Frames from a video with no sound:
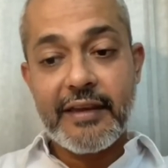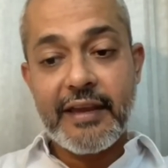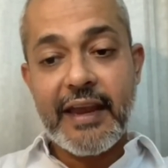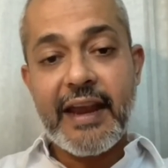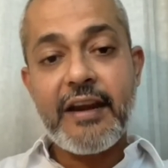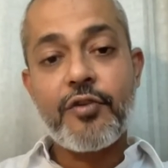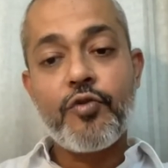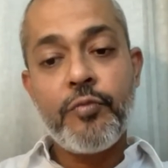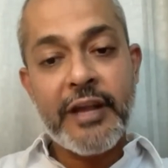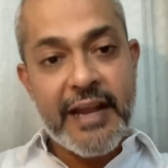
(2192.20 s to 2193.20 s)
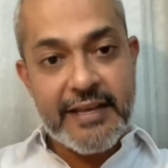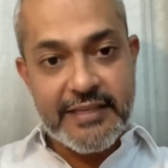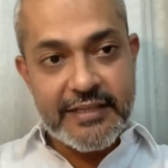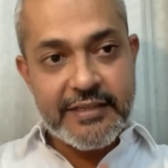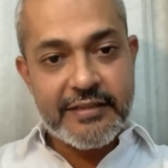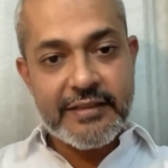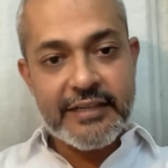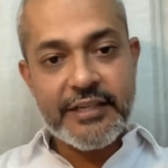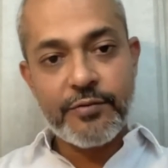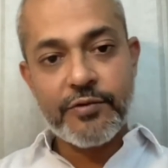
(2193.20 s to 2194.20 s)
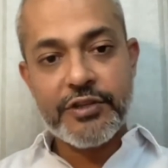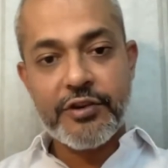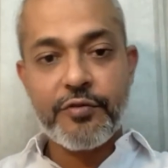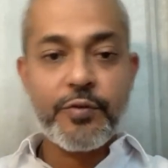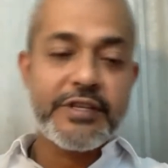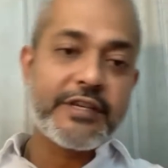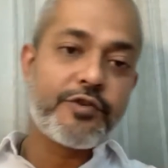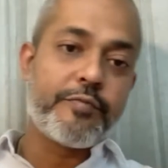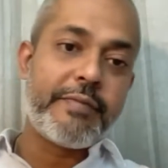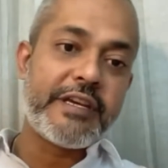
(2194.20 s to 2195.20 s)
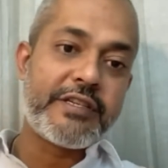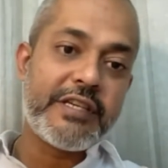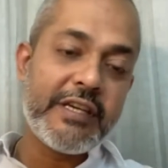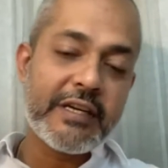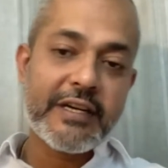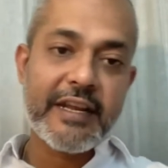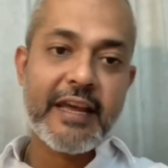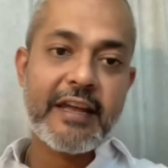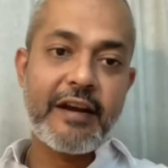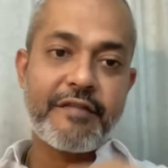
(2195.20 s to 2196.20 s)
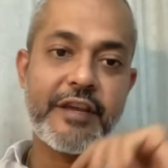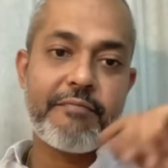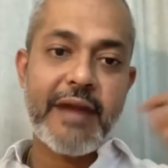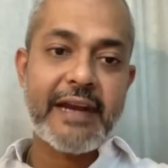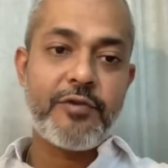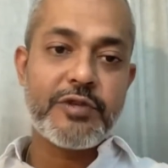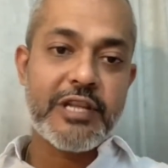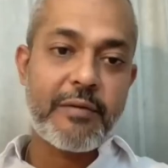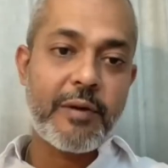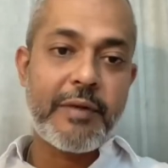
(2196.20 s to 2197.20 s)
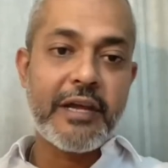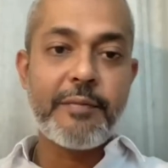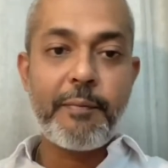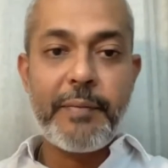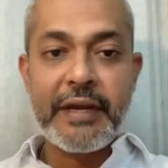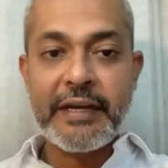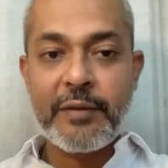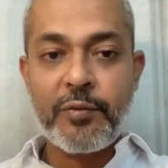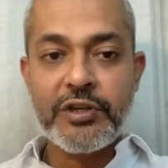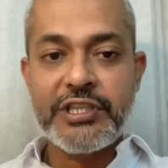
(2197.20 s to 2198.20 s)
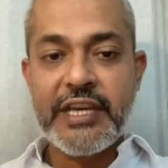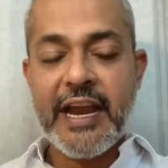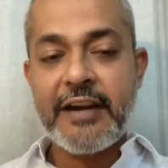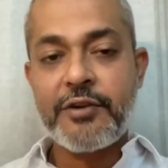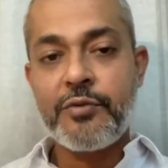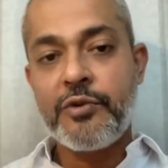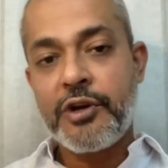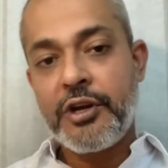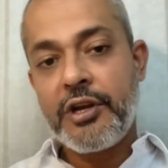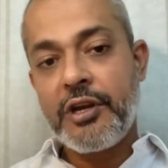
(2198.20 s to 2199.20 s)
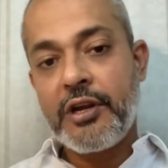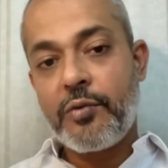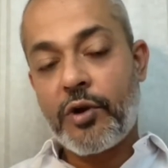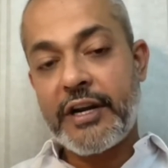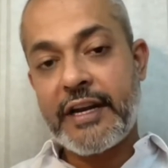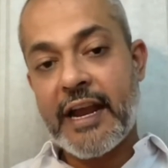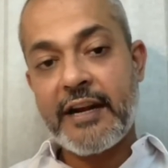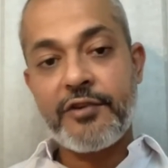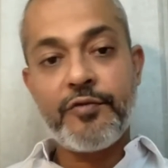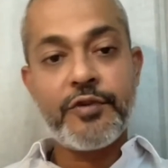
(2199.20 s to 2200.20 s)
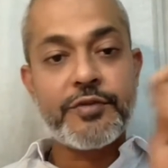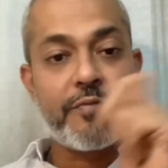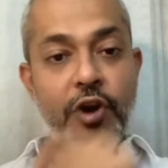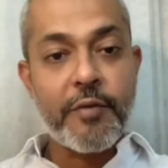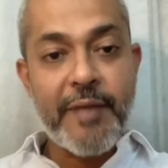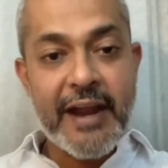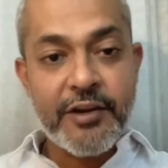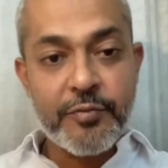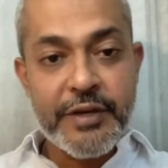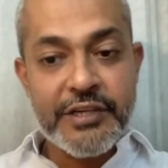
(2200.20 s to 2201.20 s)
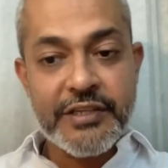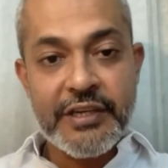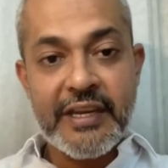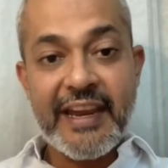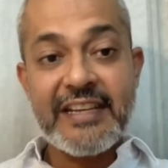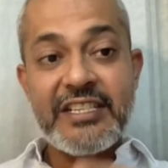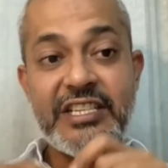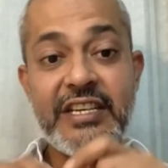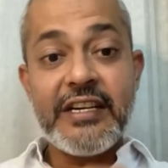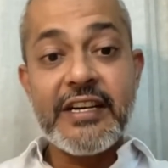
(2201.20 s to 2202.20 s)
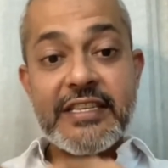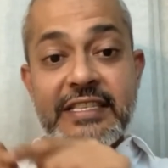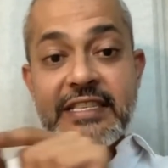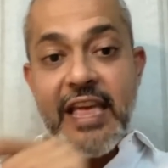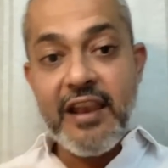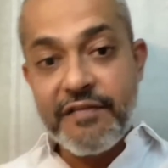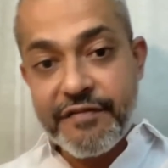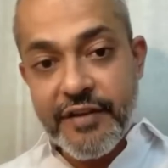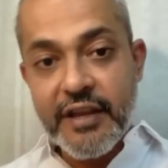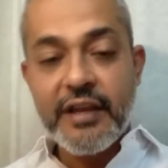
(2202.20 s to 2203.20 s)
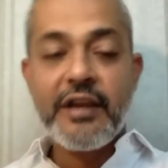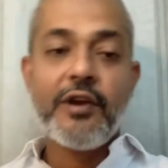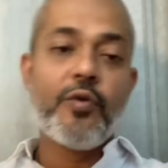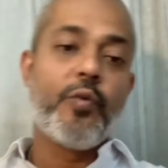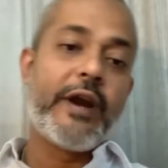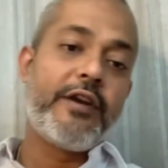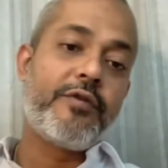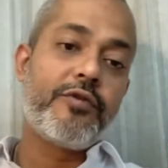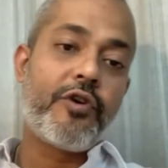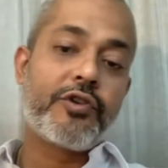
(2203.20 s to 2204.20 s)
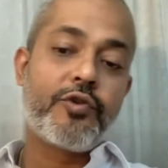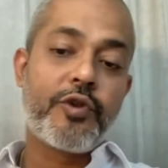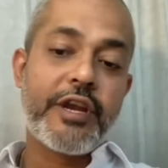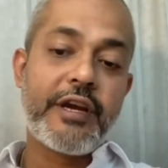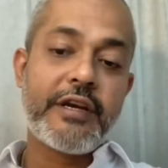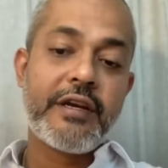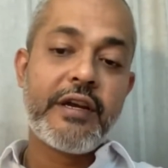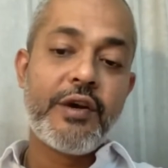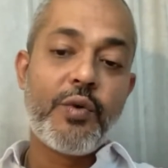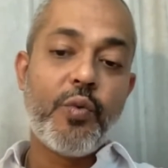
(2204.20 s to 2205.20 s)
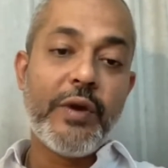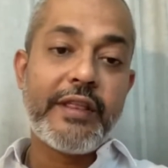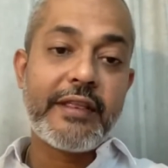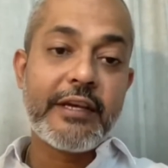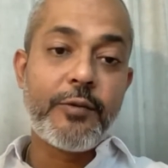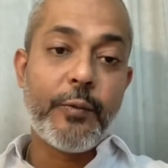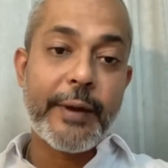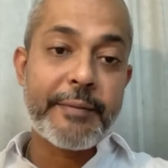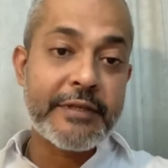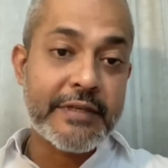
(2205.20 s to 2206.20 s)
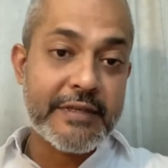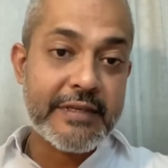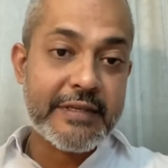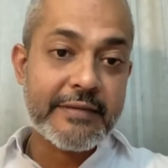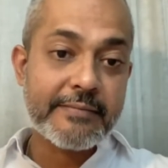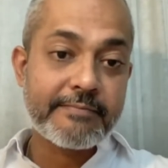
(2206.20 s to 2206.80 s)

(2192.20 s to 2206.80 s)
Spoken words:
And rumor has it that she was on a visit to Beijing. Her aircraft came back to Islamabad, picked up what she had to. What it had to was brought back to Beijing, and she herself went to North Korea with the weapons.